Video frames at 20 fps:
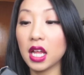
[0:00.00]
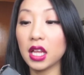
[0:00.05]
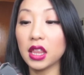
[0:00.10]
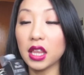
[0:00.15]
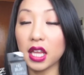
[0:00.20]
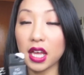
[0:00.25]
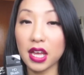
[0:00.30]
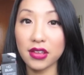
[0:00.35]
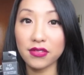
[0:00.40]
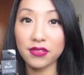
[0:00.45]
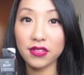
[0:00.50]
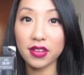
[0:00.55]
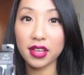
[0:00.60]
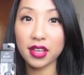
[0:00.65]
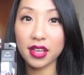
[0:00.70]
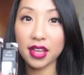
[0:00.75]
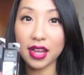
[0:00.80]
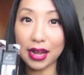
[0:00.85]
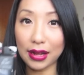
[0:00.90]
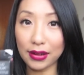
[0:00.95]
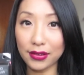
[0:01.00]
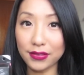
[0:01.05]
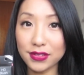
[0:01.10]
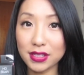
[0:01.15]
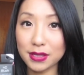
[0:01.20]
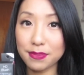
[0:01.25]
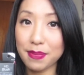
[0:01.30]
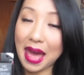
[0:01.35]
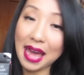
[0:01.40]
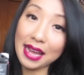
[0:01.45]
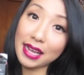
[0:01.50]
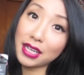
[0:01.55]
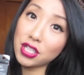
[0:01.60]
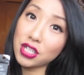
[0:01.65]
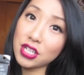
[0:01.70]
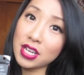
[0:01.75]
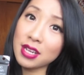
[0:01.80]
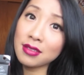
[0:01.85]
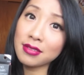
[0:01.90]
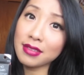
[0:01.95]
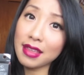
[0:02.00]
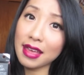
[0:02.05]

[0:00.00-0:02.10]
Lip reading: love e.l.f.'s packaging.